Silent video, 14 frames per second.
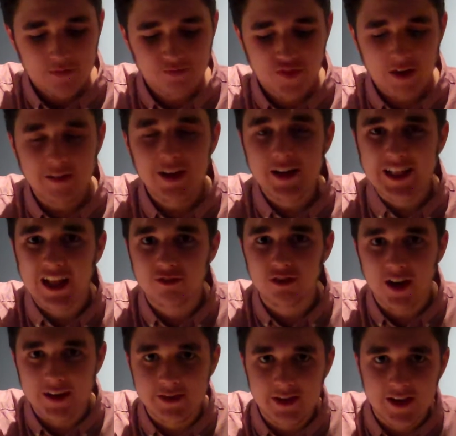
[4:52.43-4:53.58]
very clever
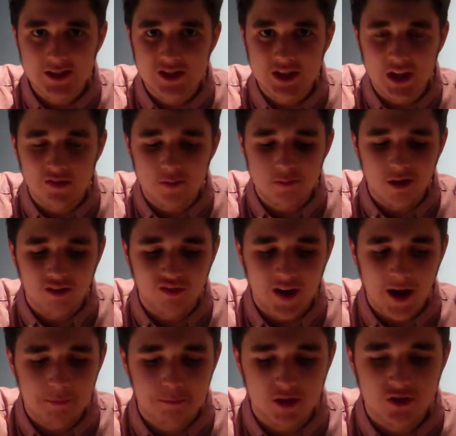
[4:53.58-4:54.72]
idea, Steven
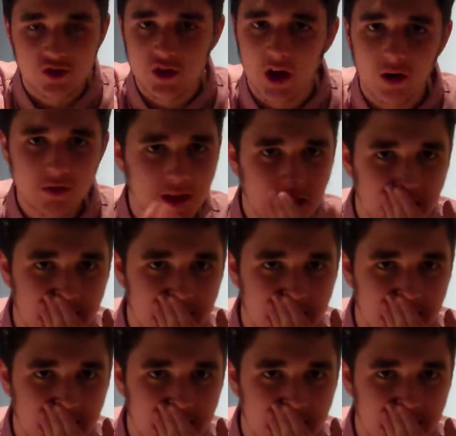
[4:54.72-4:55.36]
Moffat, but don't.